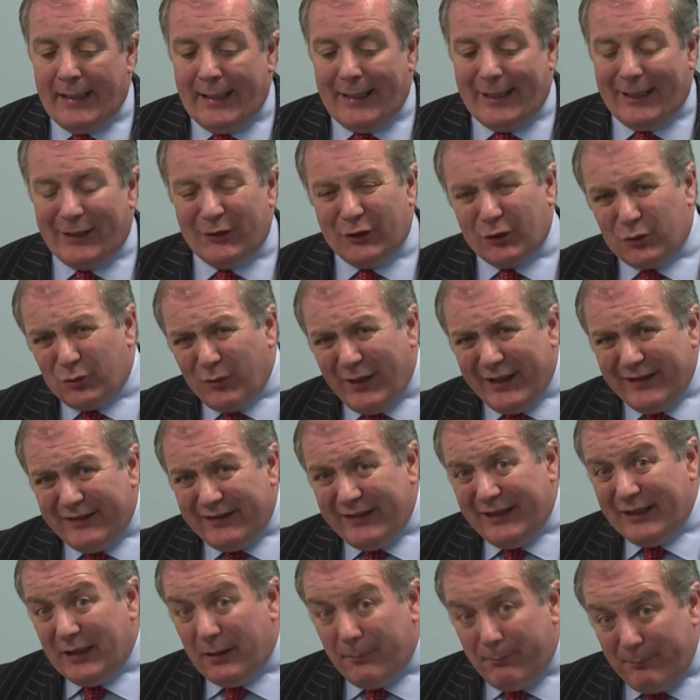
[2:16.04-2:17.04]
And the great
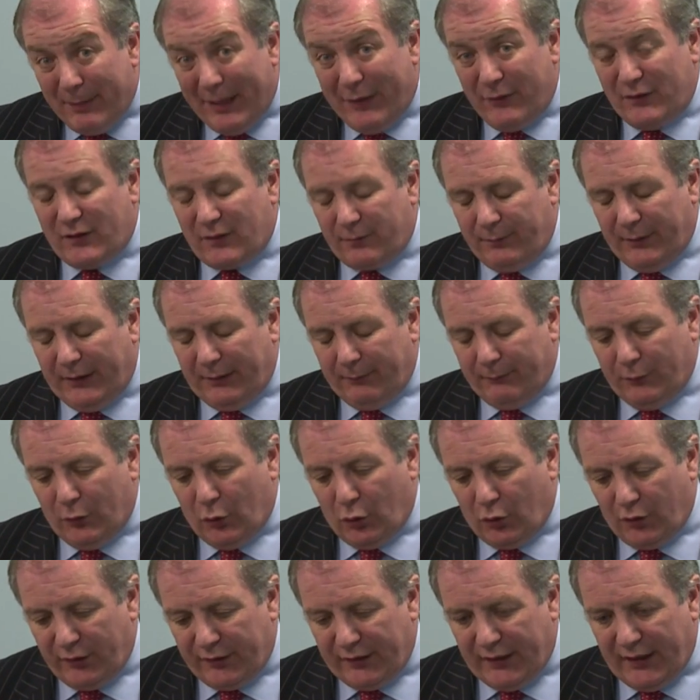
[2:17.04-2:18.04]
thing about
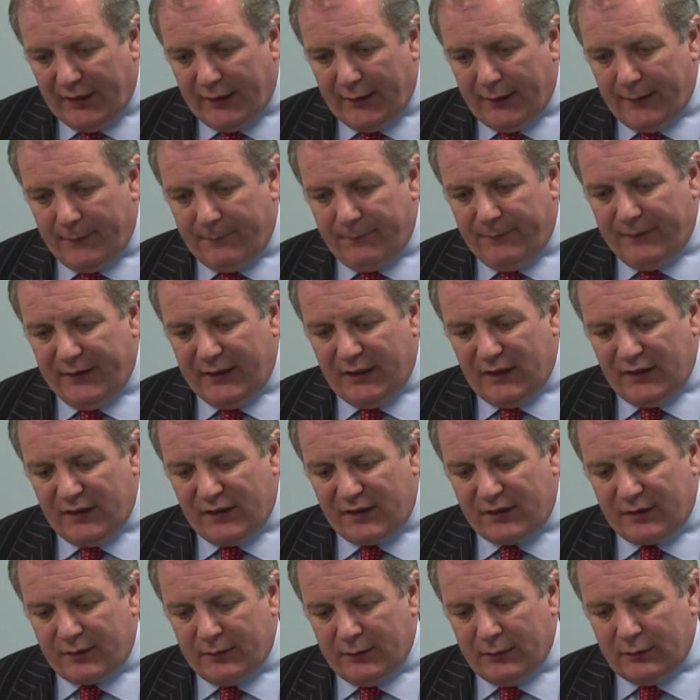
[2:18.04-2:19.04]
Springboard,
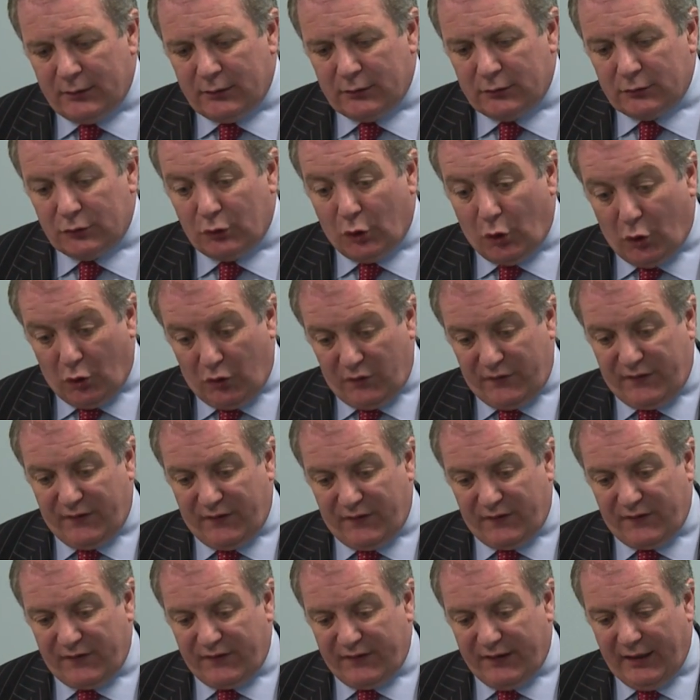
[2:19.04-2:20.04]
these
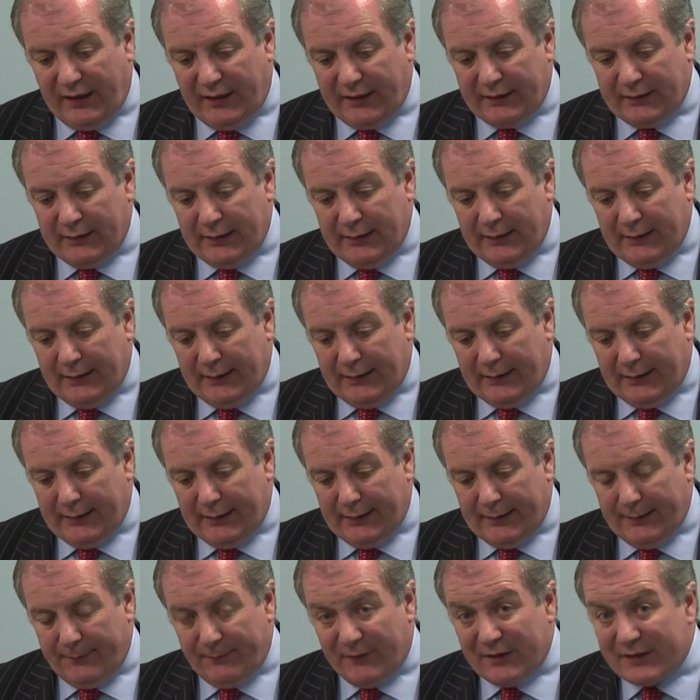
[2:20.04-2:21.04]
courses that
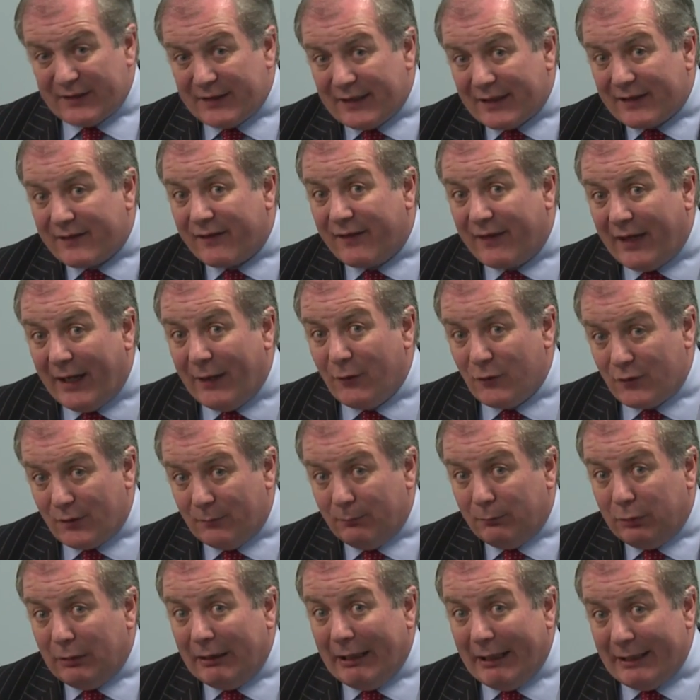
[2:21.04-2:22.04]
the
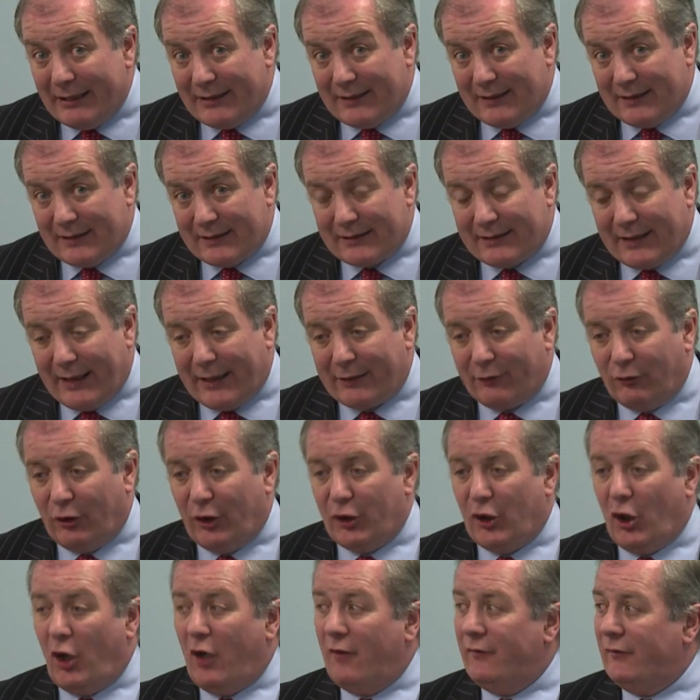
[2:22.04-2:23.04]
6,000 places that are
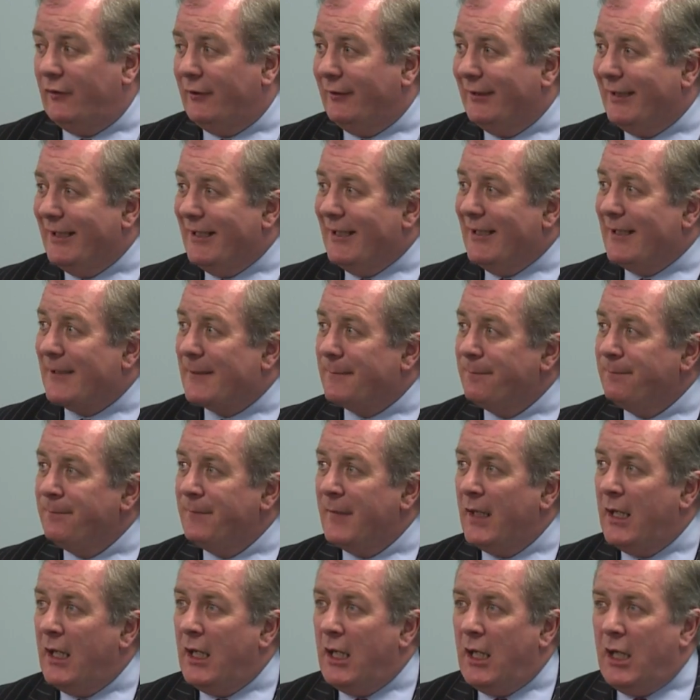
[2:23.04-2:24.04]
on offer, is
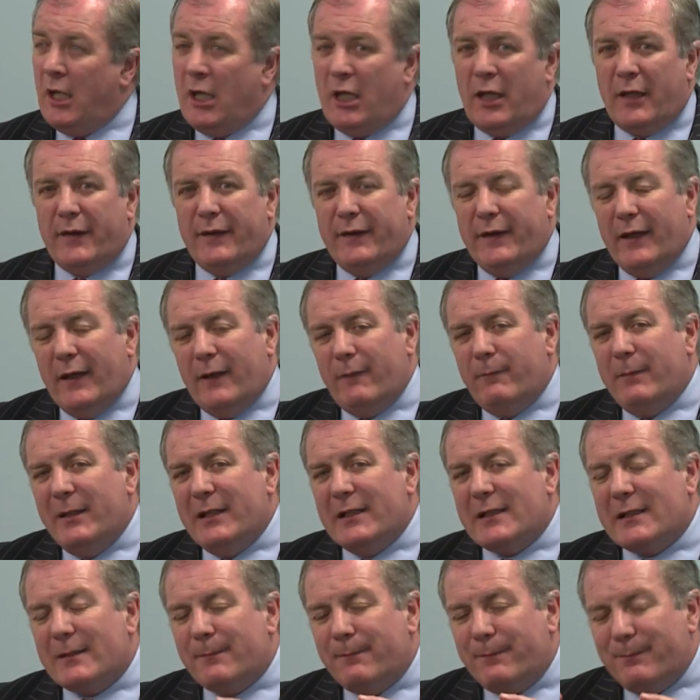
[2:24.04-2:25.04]
they've
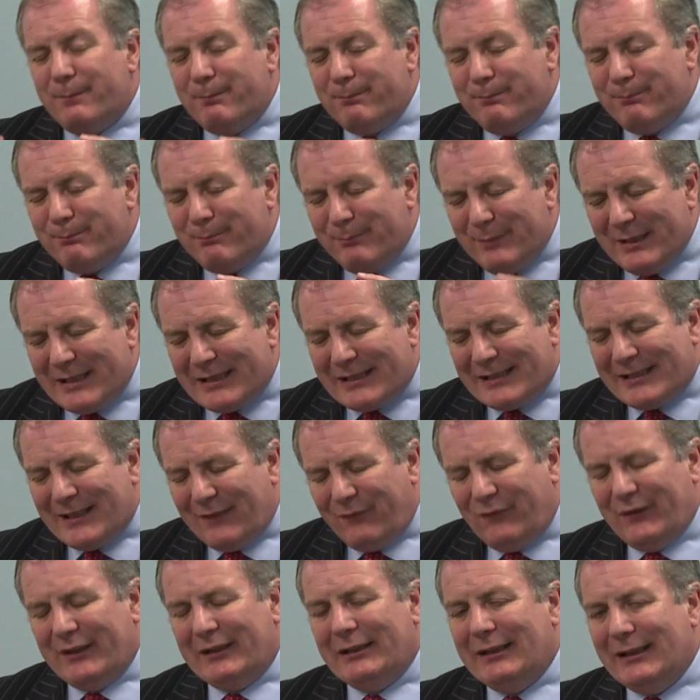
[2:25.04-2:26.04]
been
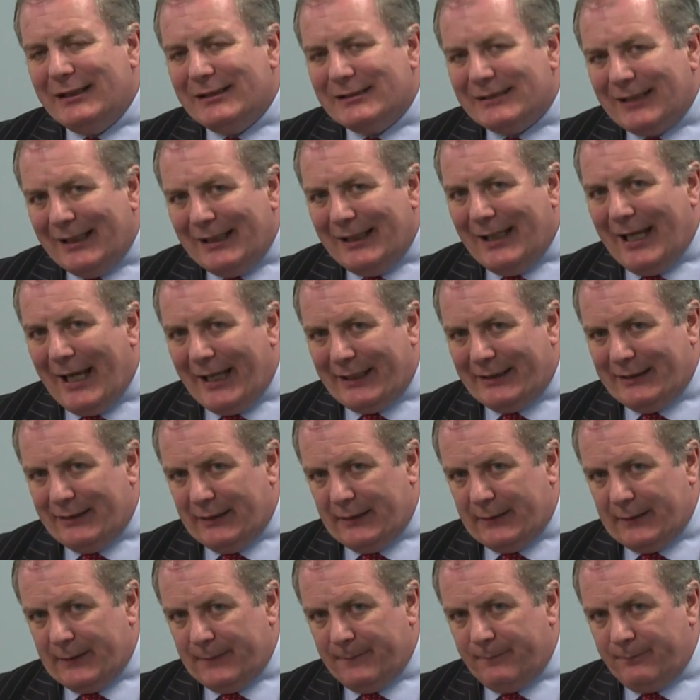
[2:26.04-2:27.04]
specifically
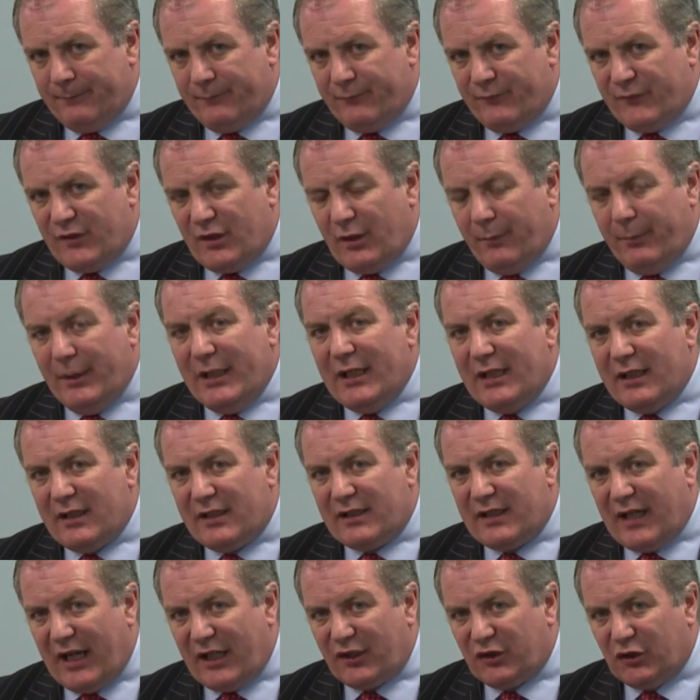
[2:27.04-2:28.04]
selected to be in
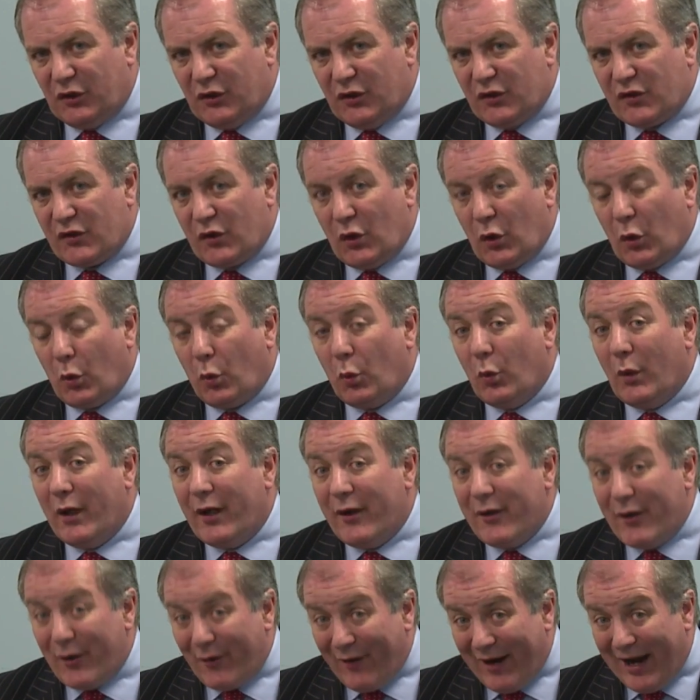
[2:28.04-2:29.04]
sectors
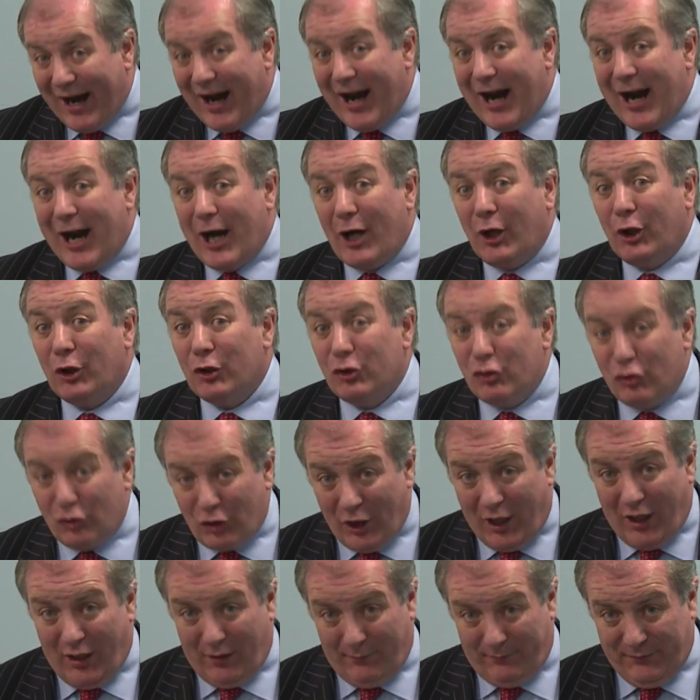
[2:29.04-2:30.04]
where there are
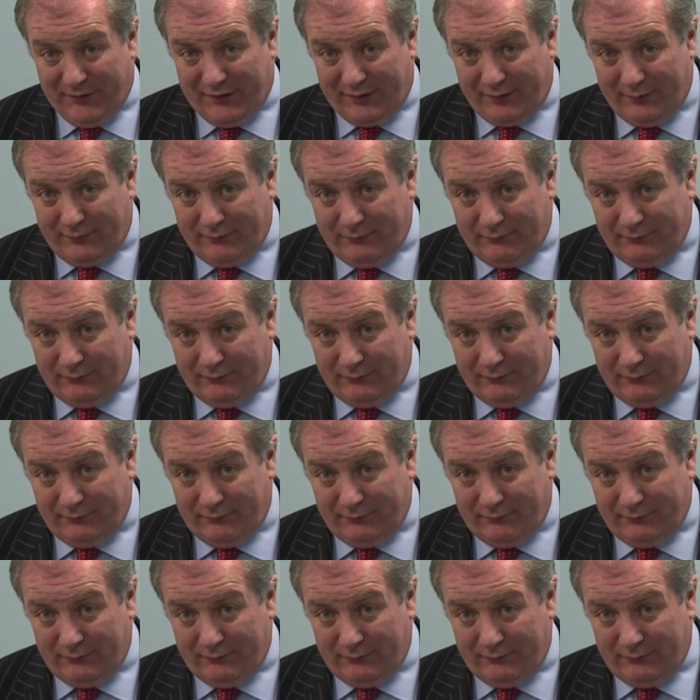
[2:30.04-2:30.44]
jobs.